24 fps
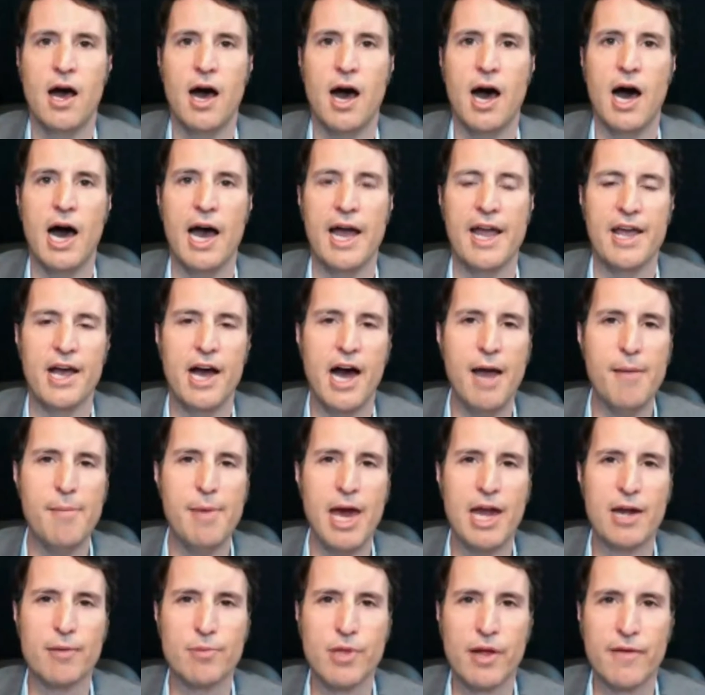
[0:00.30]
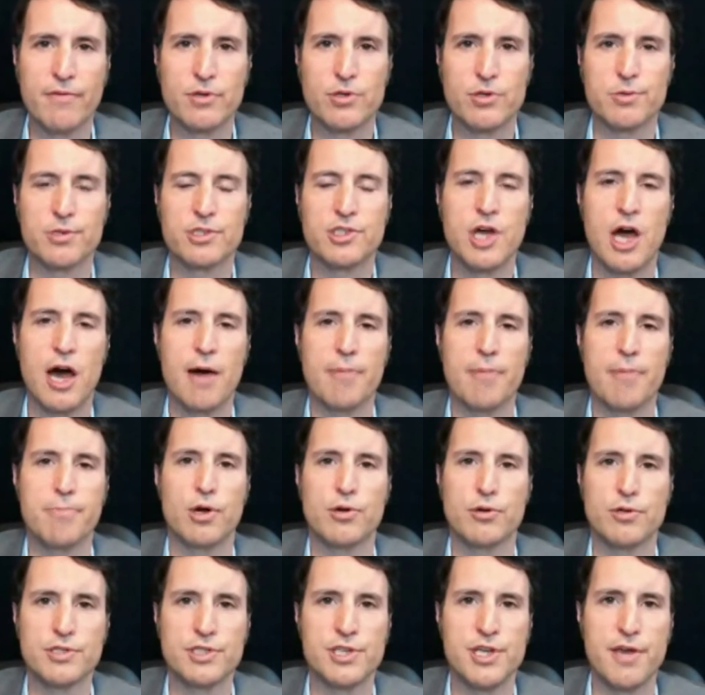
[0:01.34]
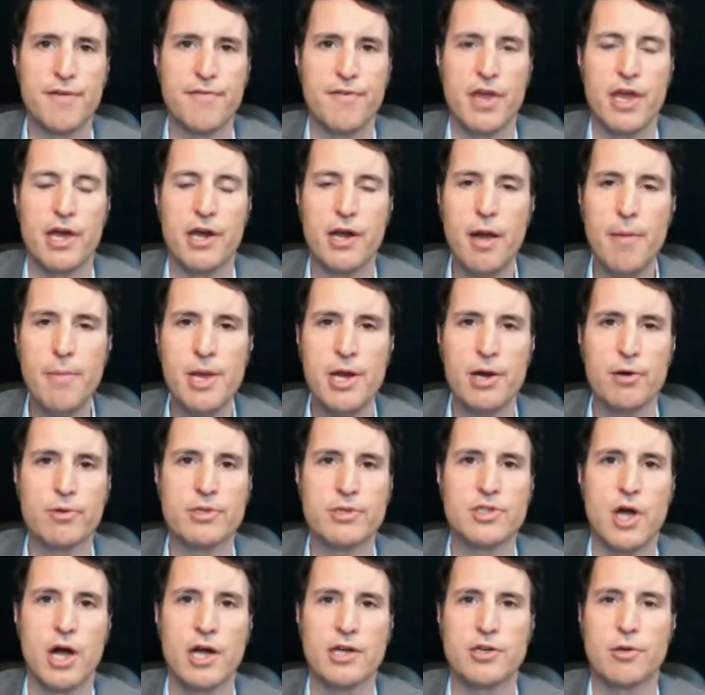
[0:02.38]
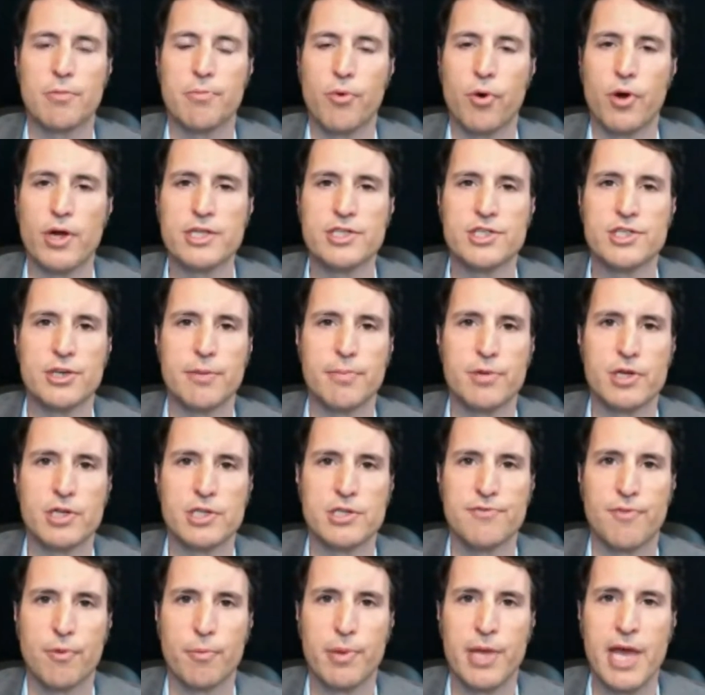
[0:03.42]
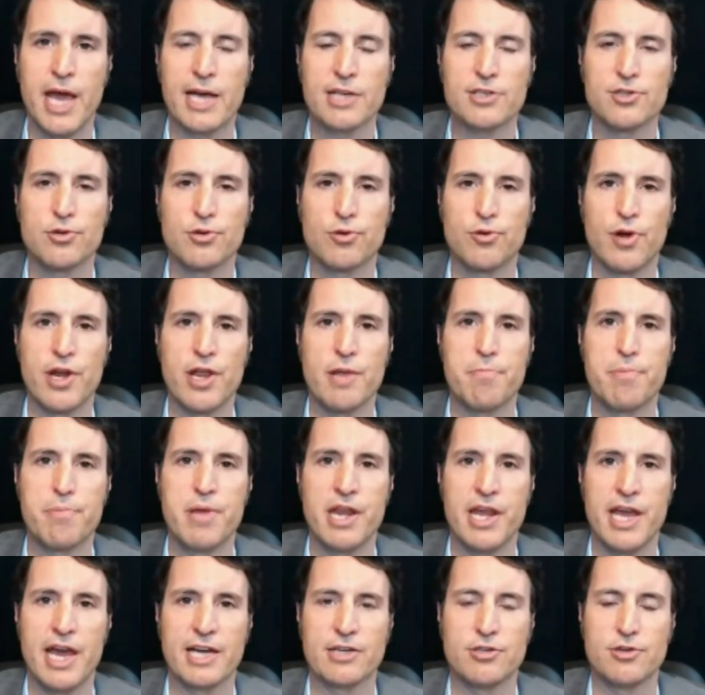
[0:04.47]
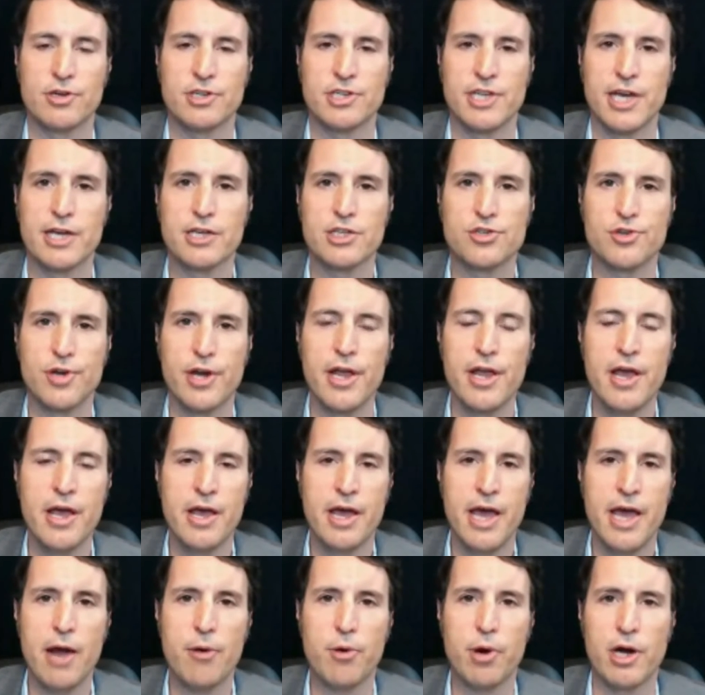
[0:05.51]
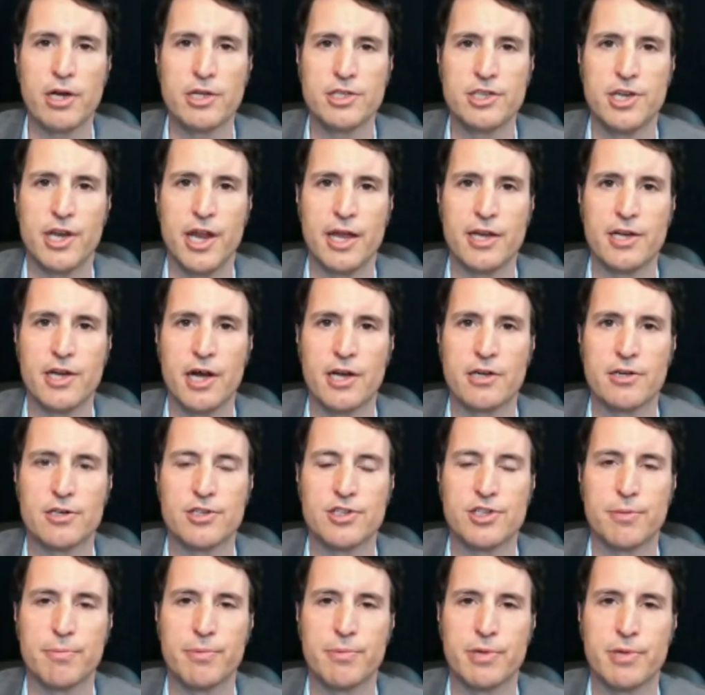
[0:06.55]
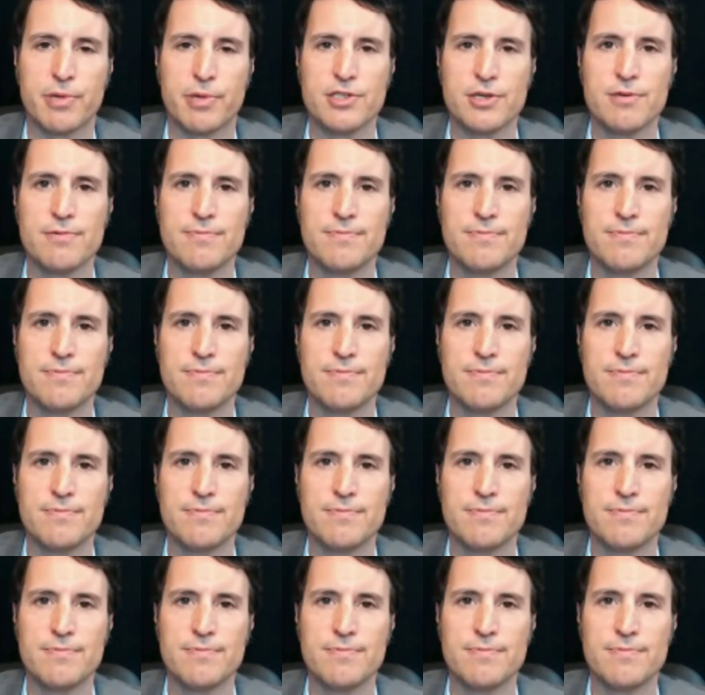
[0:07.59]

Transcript: Hi, I'm Adam Leverage with Top Local TV, and I'm here with Dr. Boyd Simkins from Castle Creek Pediatric Dentistry. How are you today, Dr. Simkins?